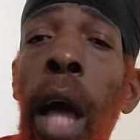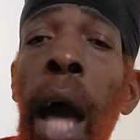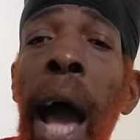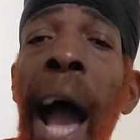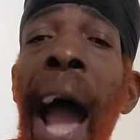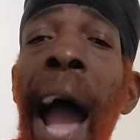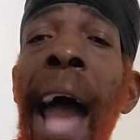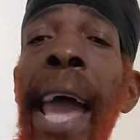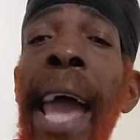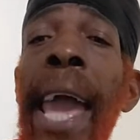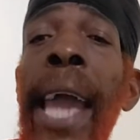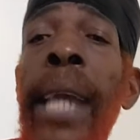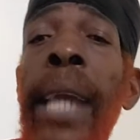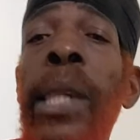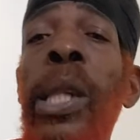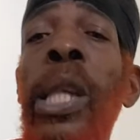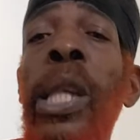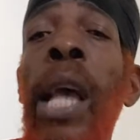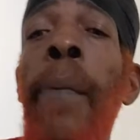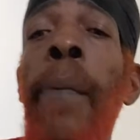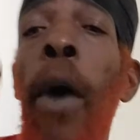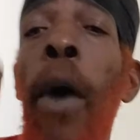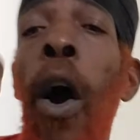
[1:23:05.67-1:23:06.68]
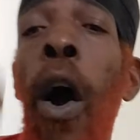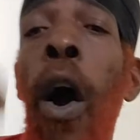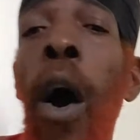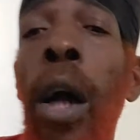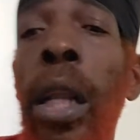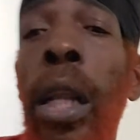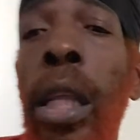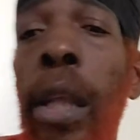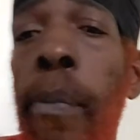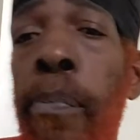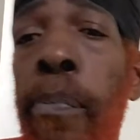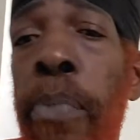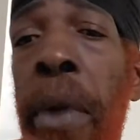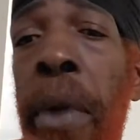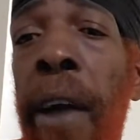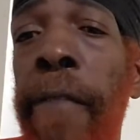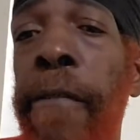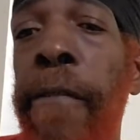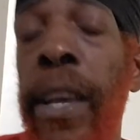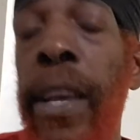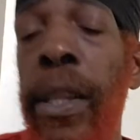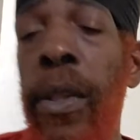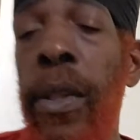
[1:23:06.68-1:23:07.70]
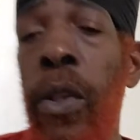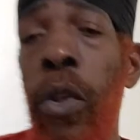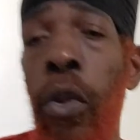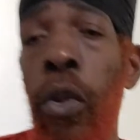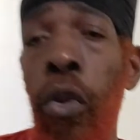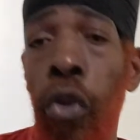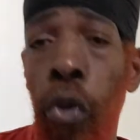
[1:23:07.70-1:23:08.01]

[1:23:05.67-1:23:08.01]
I accept all of the prophets.